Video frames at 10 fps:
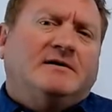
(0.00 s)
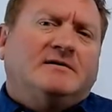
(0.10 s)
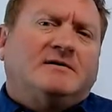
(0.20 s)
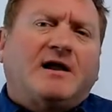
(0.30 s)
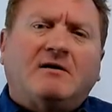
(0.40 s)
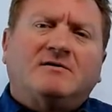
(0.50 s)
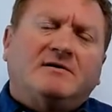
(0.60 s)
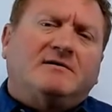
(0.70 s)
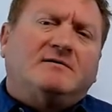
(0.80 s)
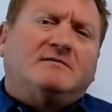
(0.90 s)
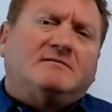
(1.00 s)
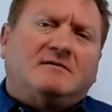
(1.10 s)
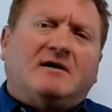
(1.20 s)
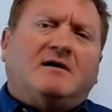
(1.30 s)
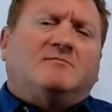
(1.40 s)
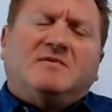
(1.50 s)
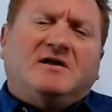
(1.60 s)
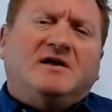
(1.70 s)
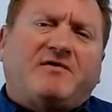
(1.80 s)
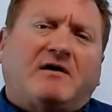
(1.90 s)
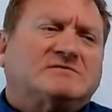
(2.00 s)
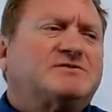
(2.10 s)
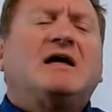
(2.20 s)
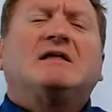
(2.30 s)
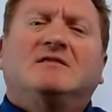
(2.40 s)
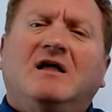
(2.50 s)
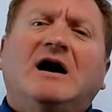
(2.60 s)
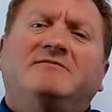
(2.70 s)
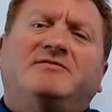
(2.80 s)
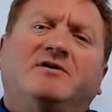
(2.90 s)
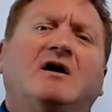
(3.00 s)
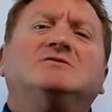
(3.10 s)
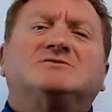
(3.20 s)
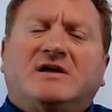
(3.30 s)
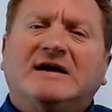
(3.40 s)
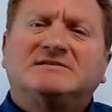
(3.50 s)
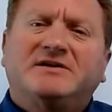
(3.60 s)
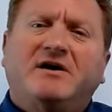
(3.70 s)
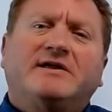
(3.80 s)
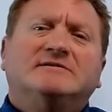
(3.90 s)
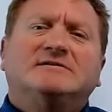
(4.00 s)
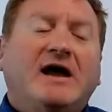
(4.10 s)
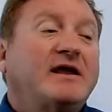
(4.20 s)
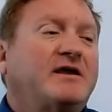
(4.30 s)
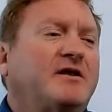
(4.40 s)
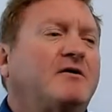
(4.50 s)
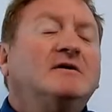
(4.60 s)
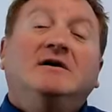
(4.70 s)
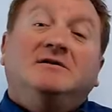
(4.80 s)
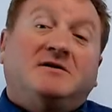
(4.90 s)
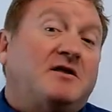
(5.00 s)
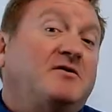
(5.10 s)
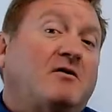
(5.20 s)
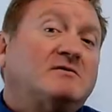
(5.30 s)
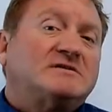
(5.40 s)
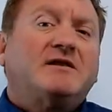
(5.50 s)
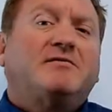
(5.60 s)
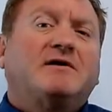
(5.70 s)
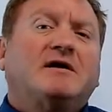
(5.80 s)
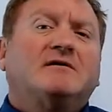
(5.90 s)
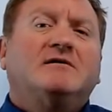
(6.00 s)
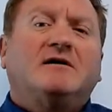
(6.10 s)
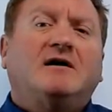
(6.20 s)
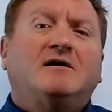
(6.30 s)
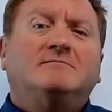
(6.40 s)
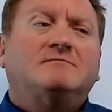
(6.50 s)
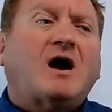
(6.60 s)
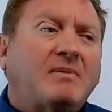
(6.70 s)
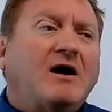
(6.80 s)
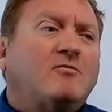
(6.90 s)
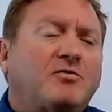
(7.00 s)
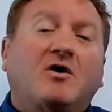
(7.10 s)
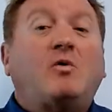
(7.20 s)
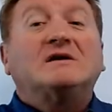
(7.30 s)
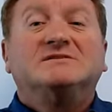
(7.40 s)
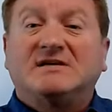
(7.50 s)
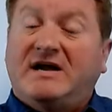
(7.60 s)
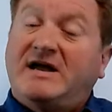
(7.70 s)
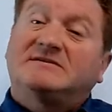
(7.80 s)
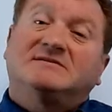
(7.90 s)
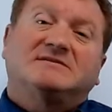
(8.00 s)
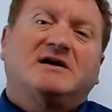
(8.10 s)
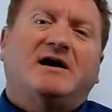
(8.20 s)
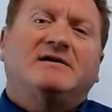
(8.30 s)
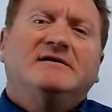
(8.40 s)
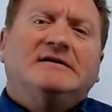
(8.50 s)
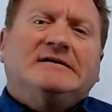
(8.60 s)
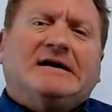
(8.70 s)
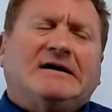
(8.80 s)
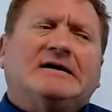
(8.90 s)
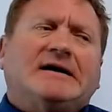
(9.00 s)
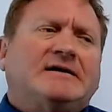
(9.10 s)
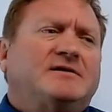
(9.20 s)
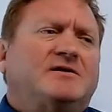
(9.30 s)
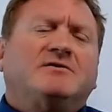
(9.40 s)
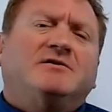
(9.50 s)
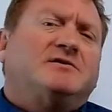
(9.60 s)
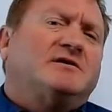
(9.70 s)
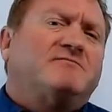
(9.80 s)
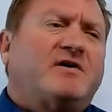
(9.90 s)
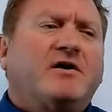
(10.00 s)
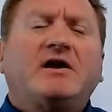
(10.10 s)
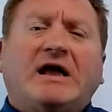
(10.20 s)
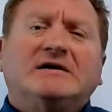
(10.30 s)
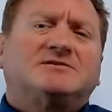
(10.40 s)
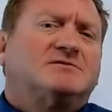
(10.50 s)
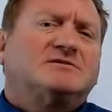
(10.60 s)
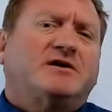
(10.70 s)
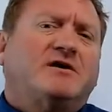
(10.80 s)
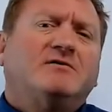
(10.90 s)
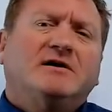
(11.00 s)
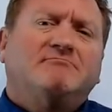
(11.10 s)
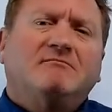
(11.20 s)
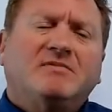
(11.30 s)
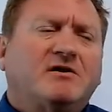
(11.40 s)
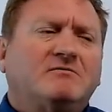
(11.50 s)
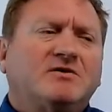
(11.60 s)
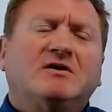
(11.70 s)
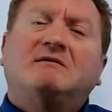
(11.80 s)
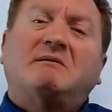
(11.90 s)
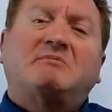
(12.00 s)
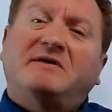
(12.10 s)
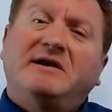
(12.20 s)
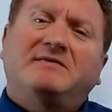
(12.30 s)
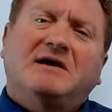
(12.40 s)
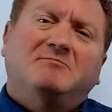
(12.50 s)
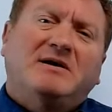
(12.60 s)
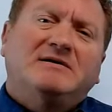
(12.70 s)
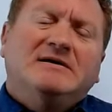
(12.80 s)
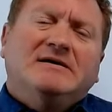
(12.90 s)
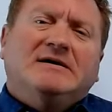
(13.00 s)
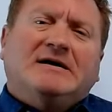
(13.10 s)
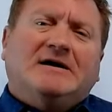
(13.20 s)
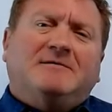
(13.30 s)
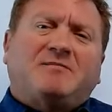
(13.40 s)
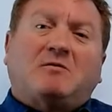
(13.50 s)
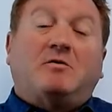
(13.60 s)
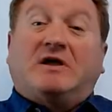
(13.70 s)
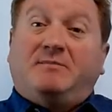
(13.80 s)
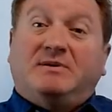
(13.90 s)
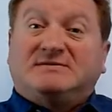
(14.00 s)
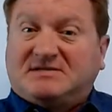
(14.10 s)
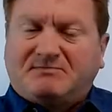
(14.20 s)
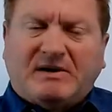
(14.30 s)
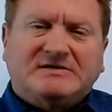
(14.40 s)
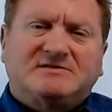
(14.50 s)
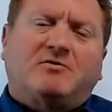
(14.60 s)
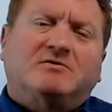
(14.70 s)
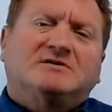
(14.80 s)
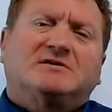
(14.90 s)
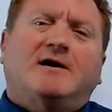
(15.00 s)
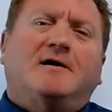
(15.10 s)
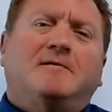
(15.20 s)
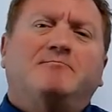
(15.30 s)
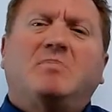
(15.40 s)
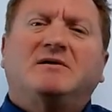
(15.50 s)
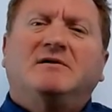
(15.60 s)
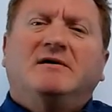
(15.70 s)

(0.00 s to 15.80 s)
Now, if I was doing that live, you know, I usually ask the audience, hey, you know, did you notice anything about the questions I asked this guy? And, you know, you get varied answers, you know, and, you know, you can come up with anything. But I won't keep you in suspense, of course. But